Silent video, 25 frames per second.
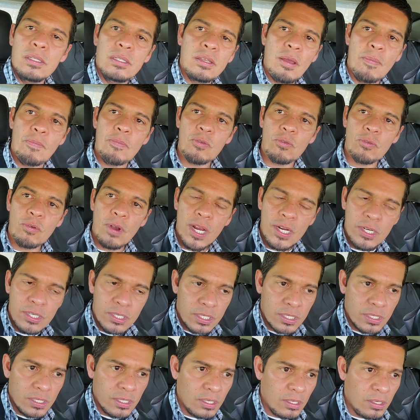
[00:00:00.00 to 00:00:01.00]

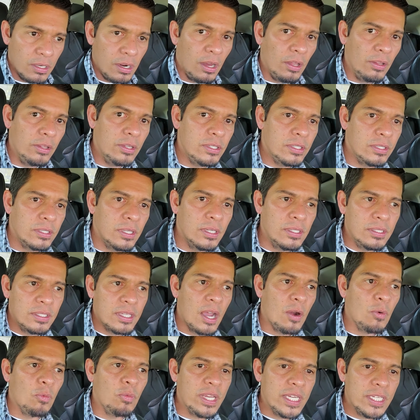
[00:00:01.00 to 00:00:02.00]
separation, and all these things
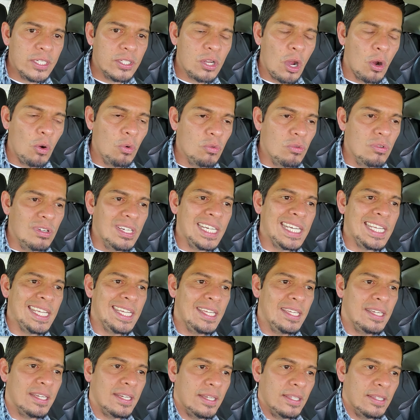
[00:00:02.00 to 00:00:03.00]
that we don't
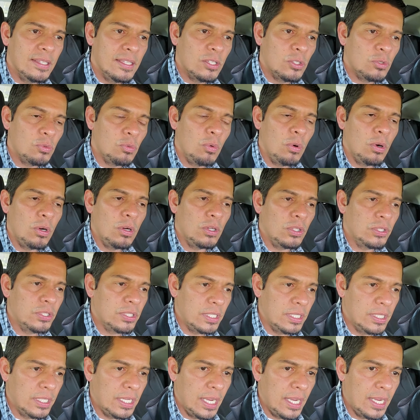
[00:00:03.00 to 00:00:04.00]
need in this world
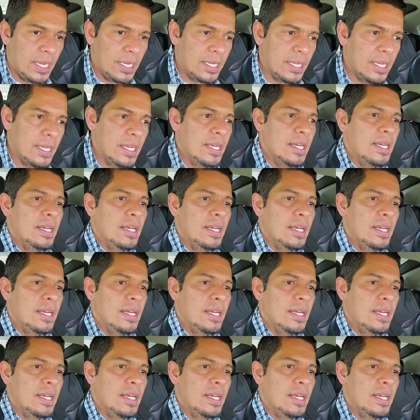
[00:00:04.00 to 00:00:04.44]
today.